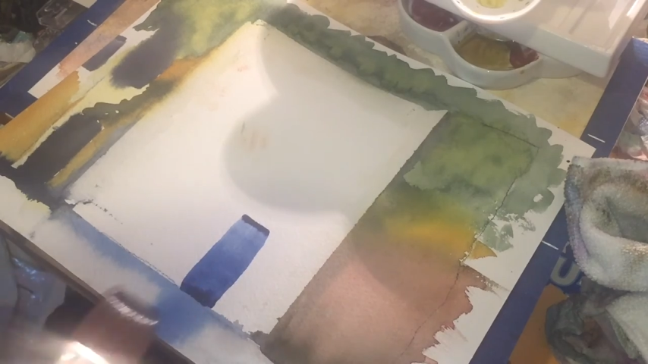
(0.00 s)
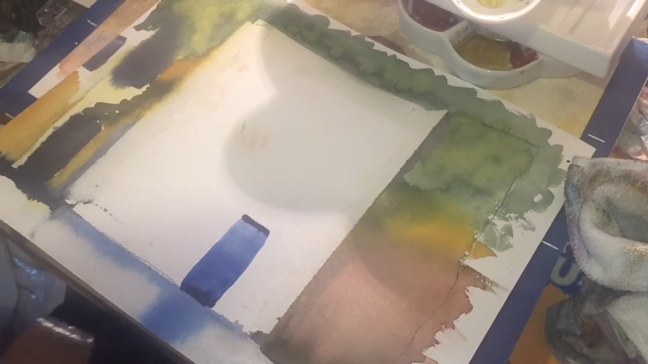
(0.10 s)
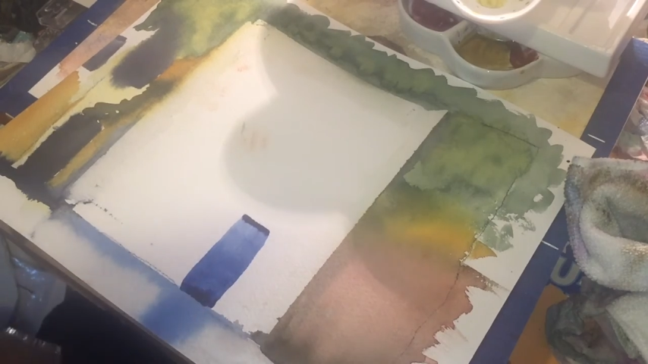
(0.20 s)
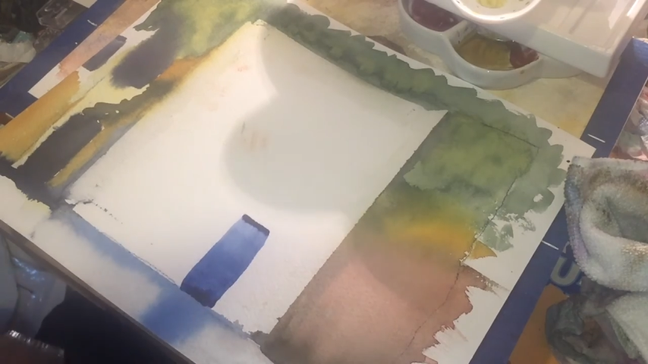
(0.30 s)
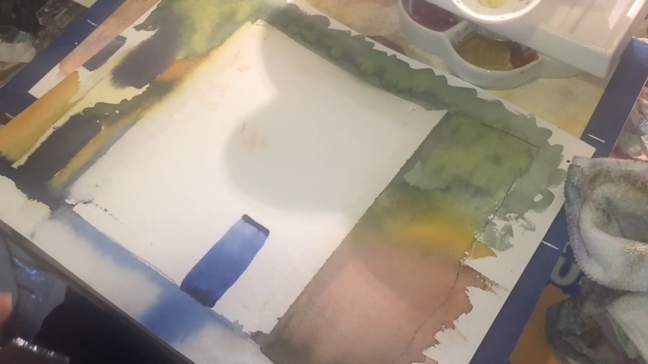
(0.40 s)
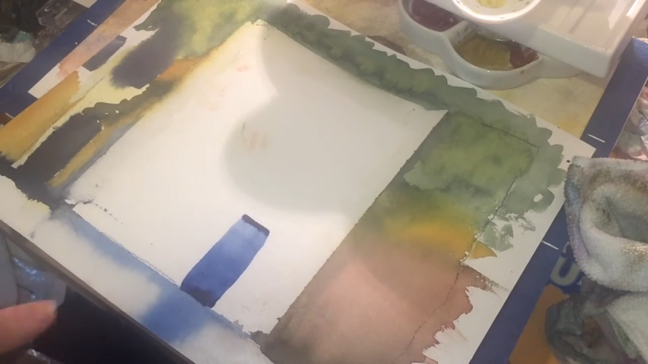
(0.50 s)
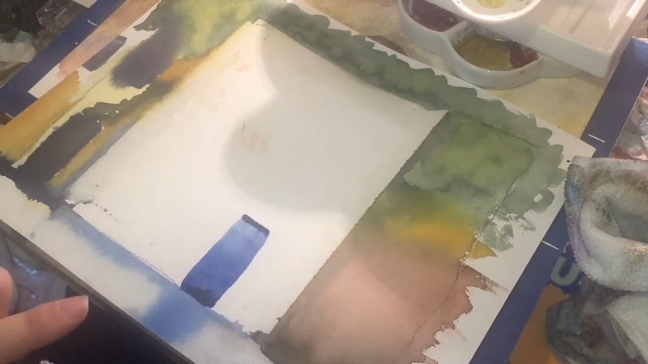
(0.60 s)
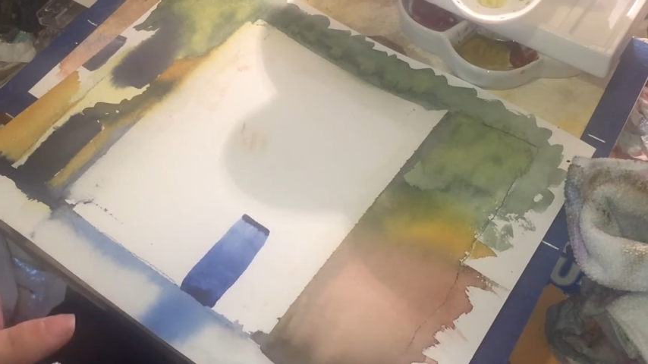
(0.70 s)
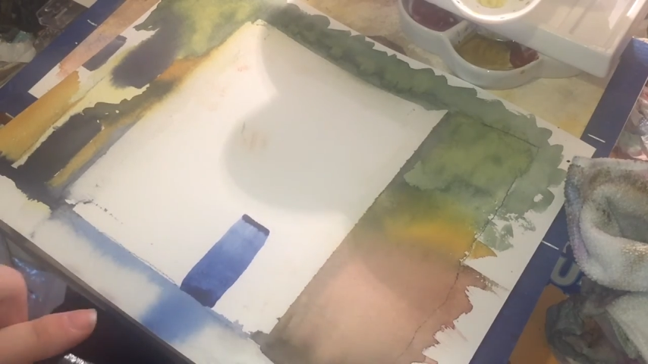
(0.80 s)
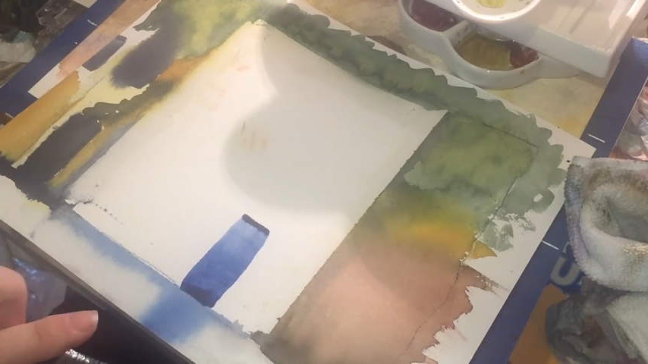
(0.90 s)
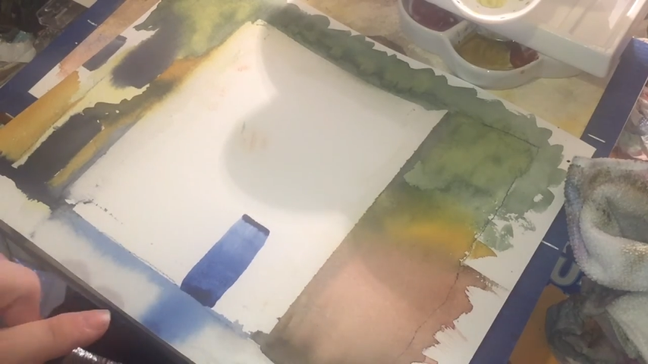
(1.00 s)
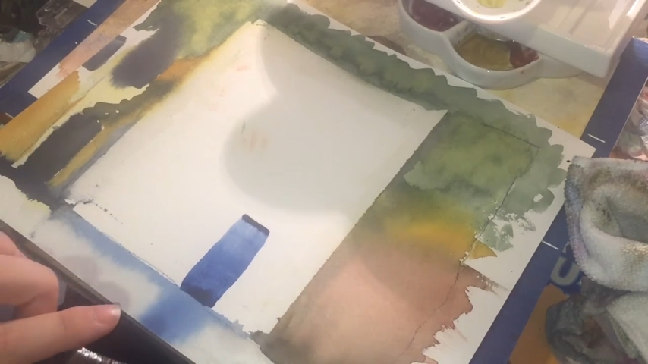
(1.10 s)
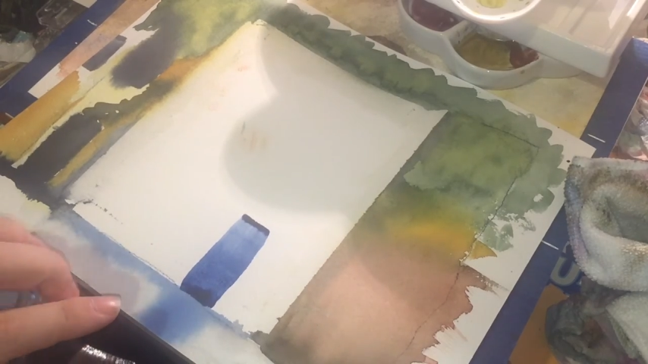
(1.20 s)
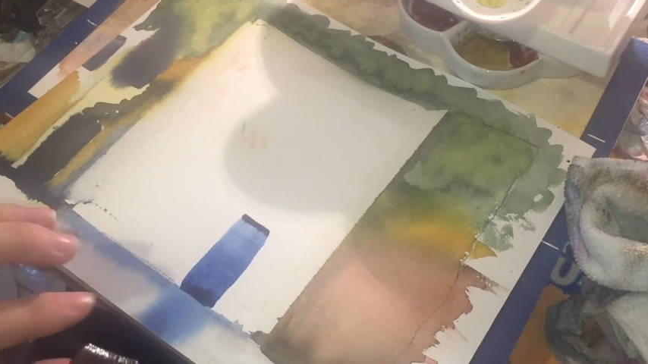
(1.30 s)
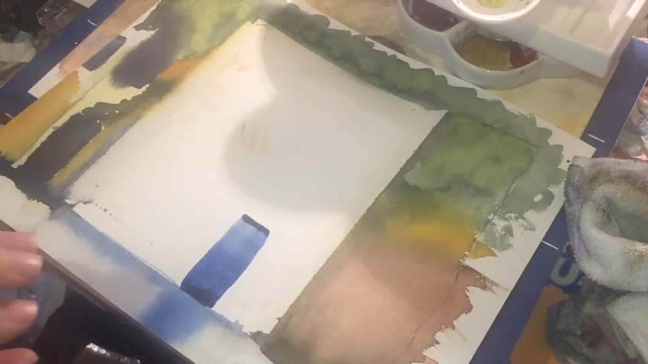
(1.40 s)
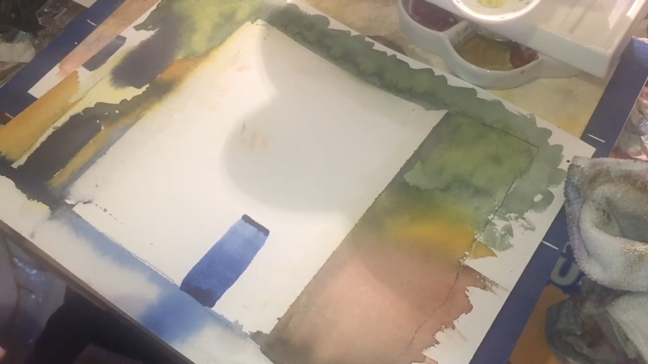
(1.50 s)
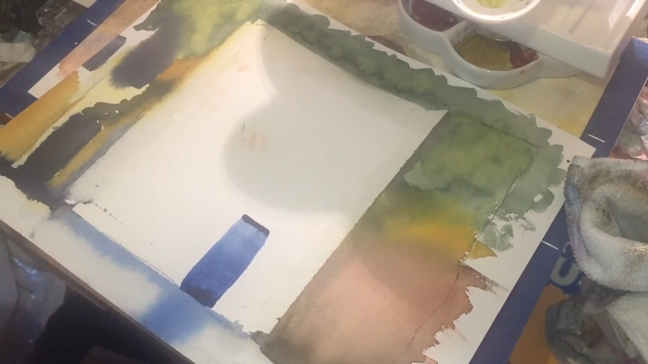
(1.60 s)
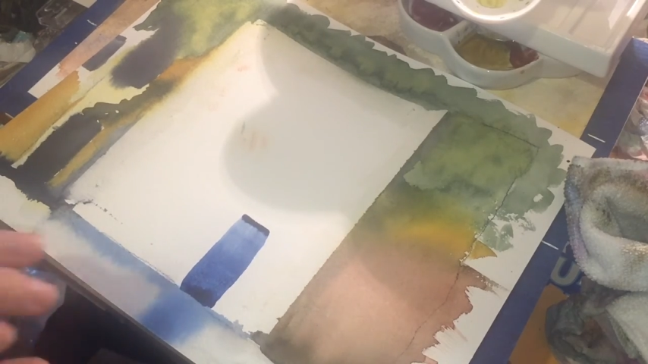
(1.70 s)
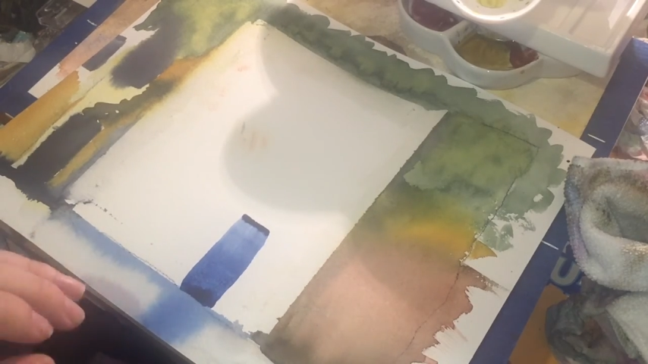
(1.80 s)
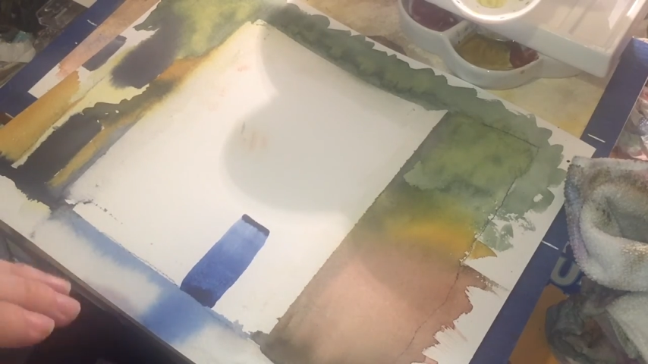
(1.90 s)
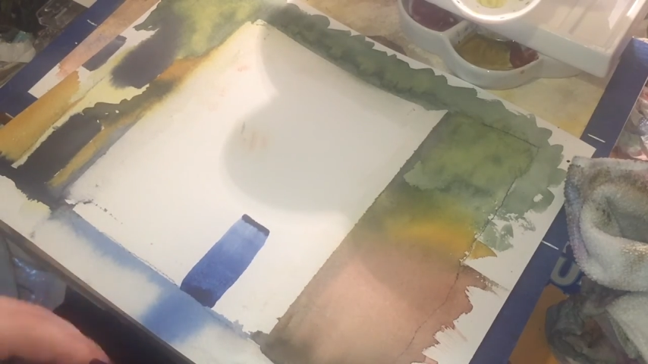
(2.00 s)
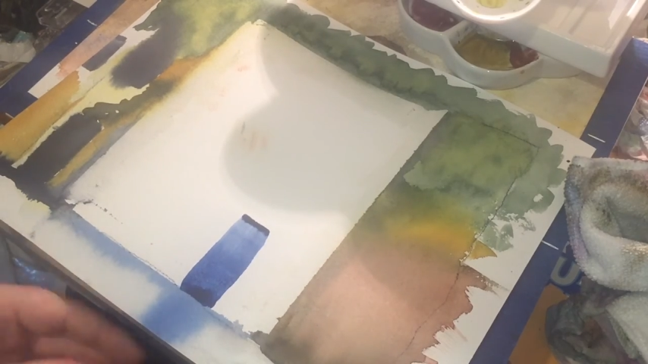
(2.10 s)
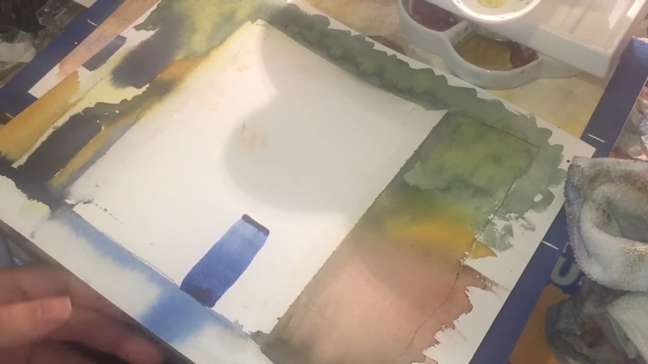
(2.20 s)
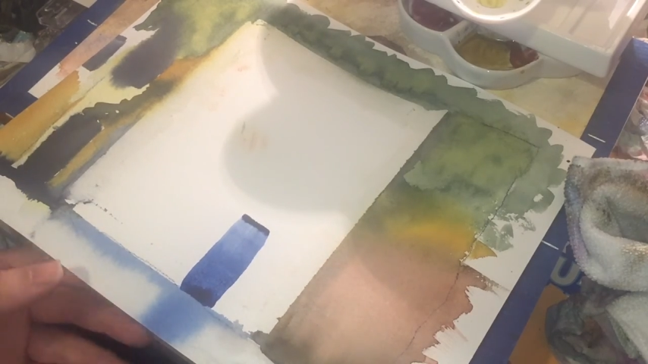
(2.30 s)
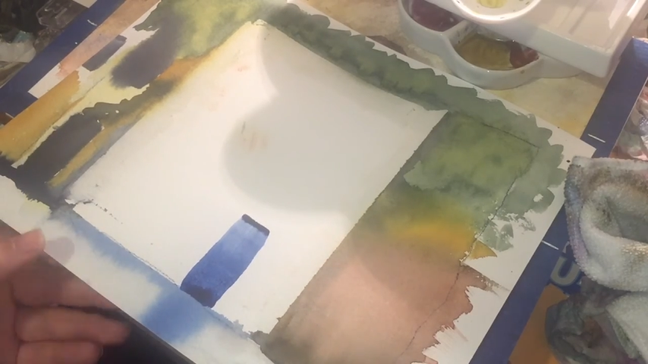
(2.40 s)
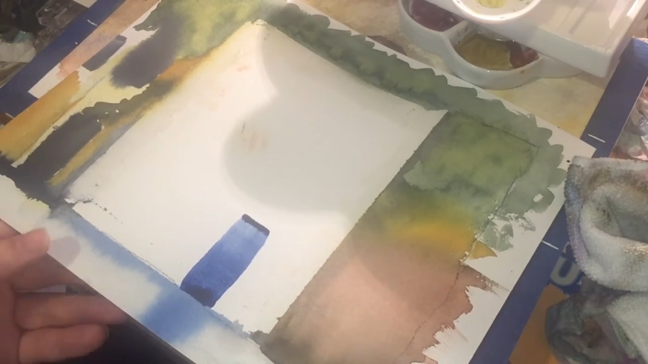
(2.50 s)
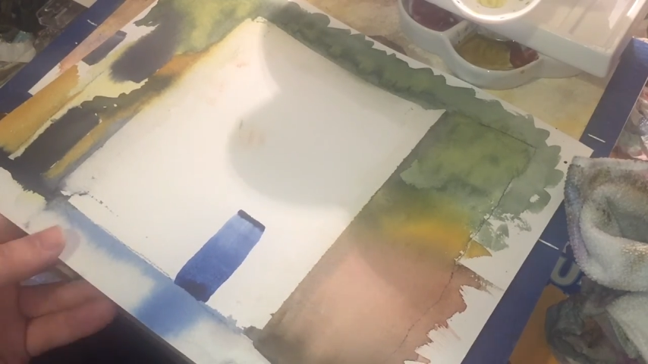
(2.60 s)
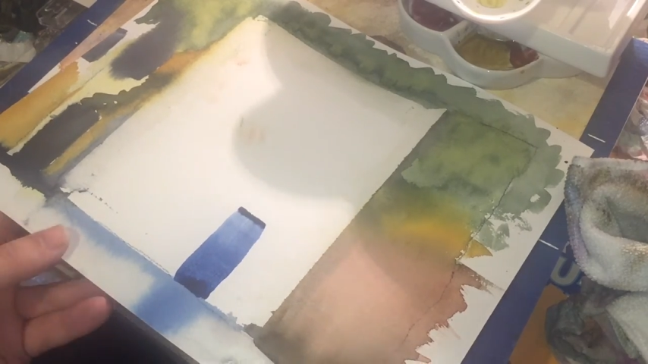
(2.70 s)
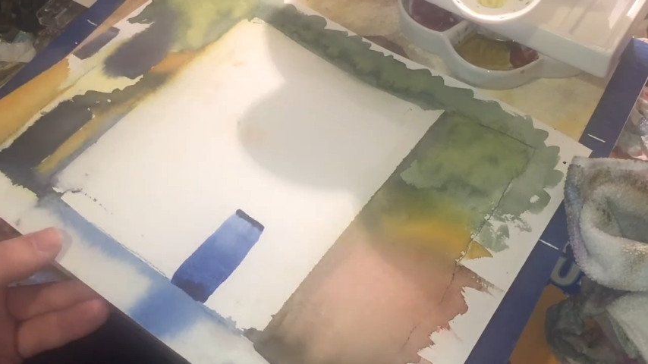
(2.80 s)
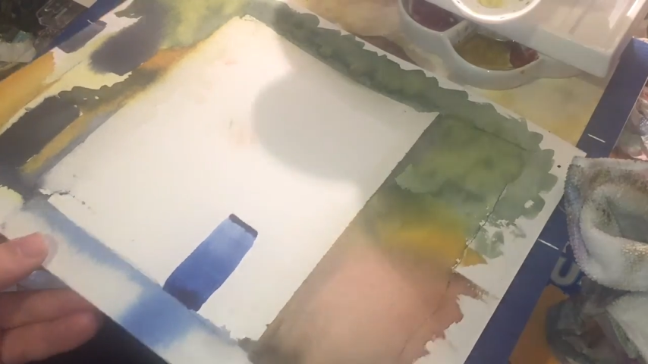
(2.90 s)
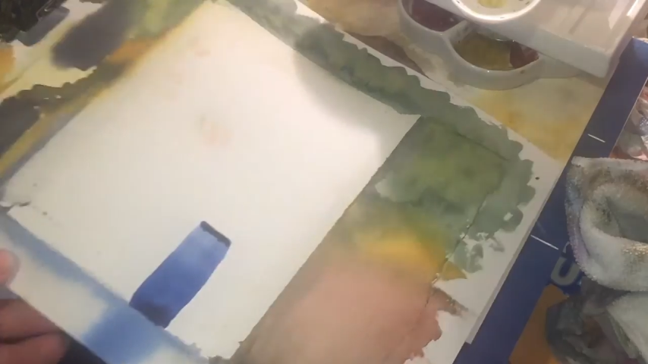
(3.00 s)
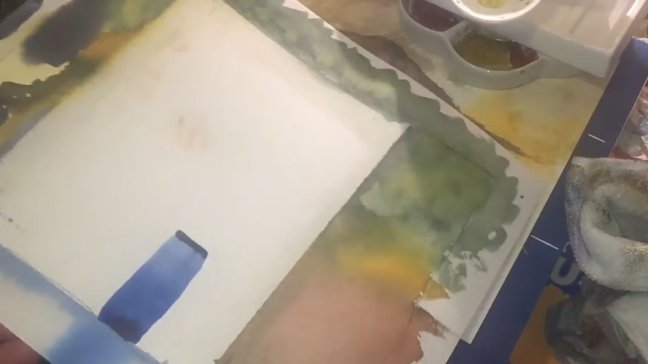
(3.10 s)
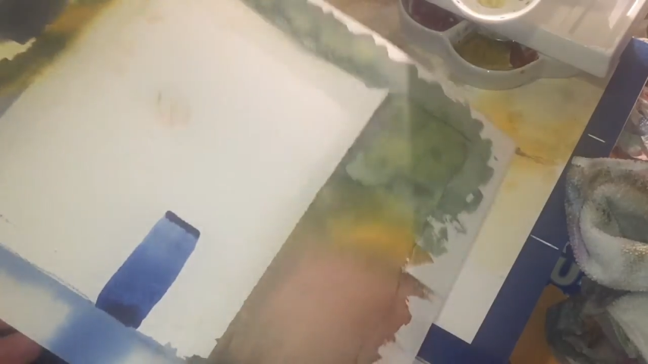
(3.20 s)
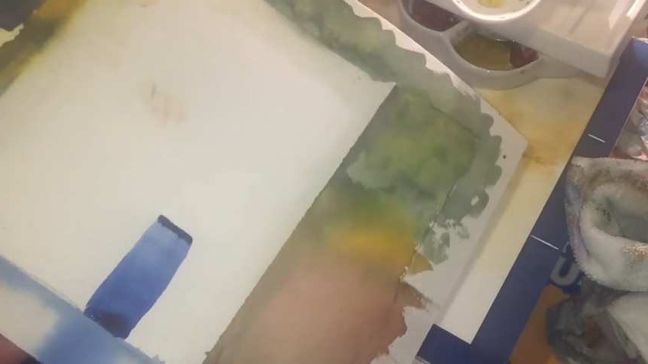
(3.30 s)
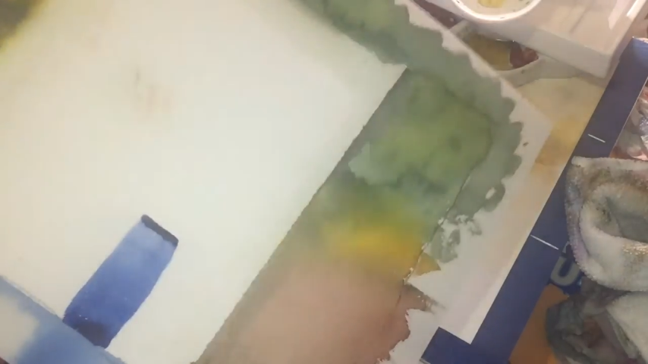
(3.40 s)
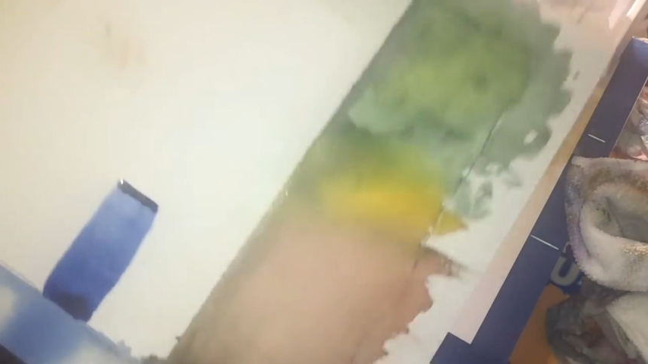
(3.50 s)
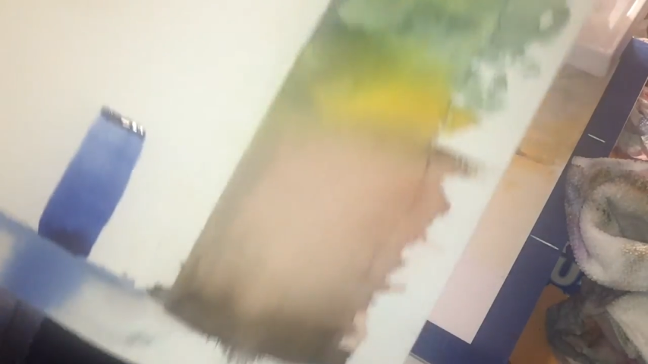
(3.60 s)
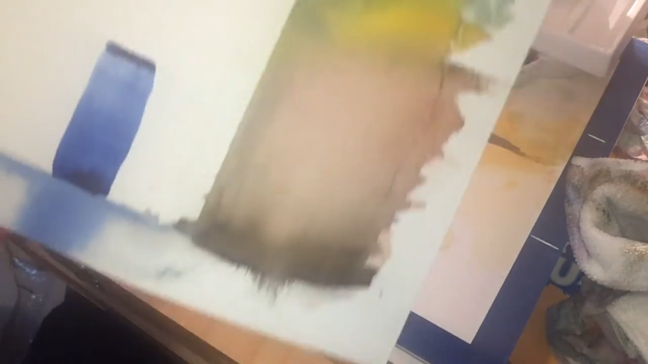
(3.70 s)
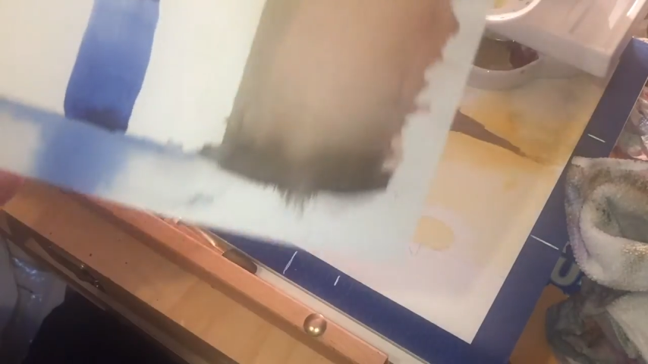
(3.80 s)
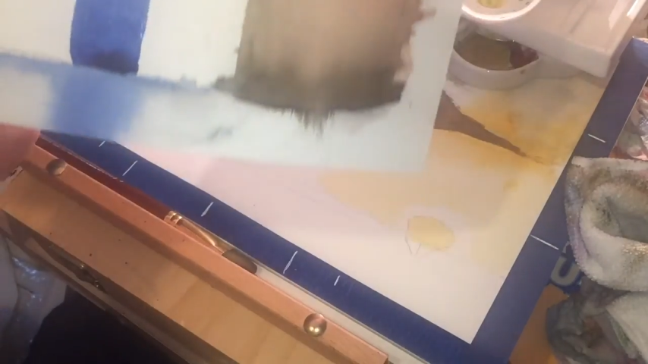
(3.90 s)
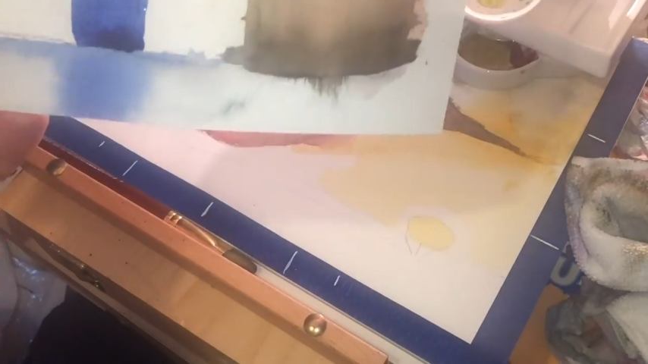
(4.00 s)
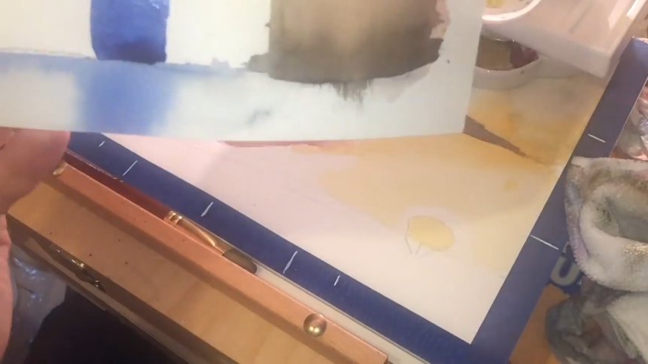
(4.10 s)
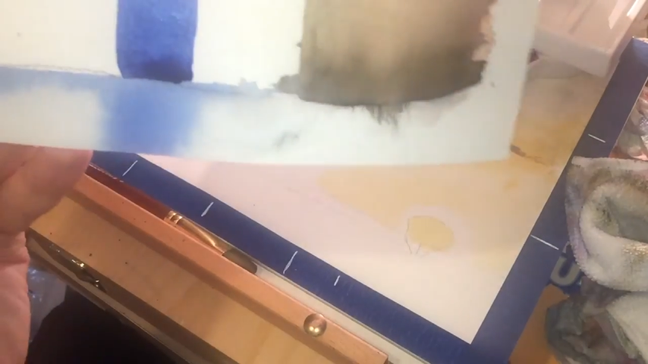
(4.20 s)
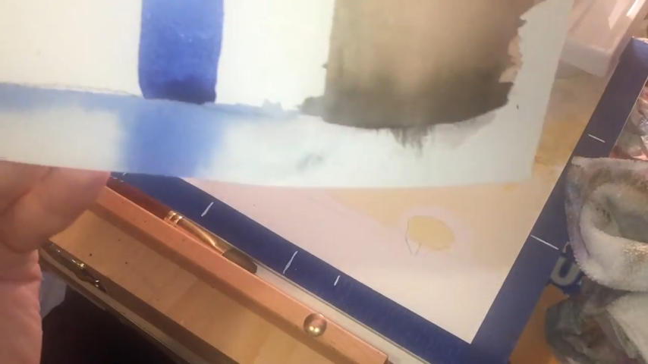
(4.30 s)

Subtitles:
No face is visible, so there are no lips to read.